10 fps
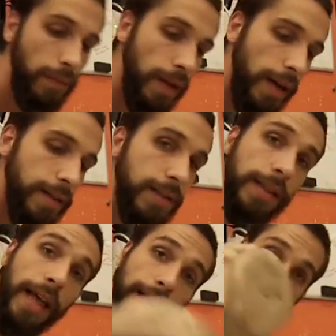And on to the
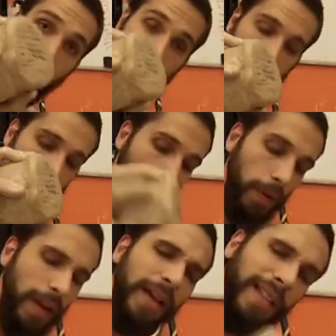last piece, the
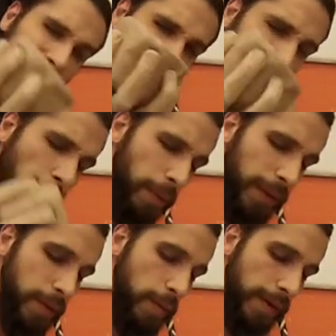bowl. This is
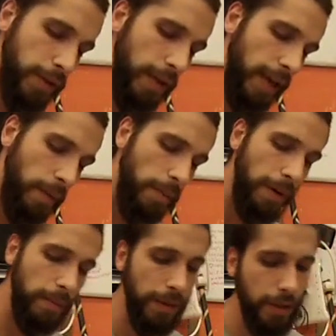probably too much clay. I won't
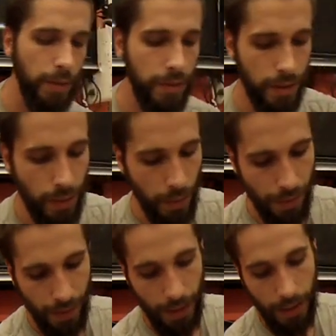probably use this whole
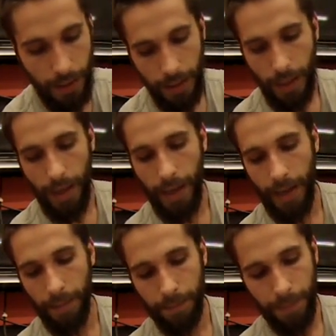thing.
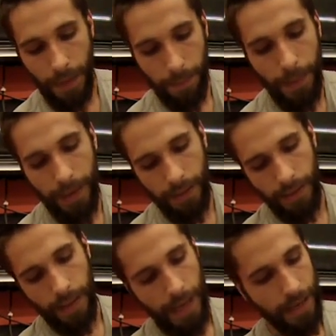But
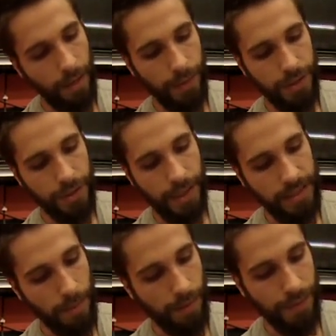I can always just cut
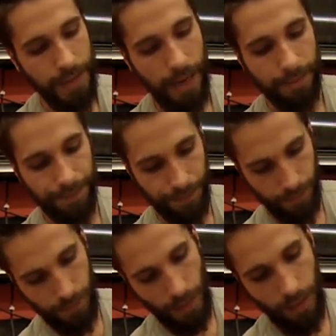some off the top.
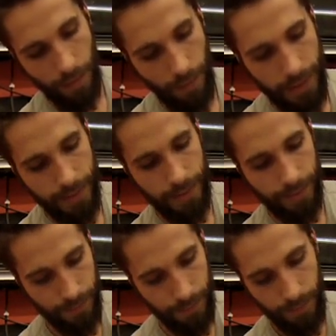All right,
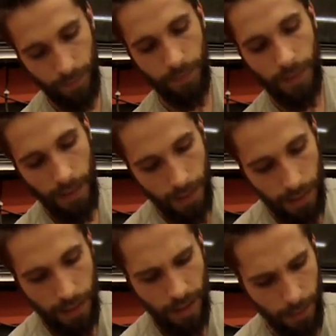
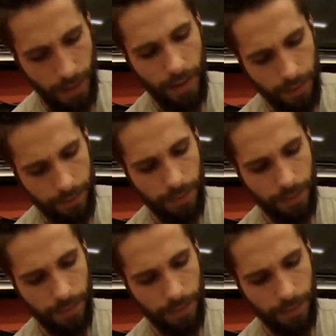here we are.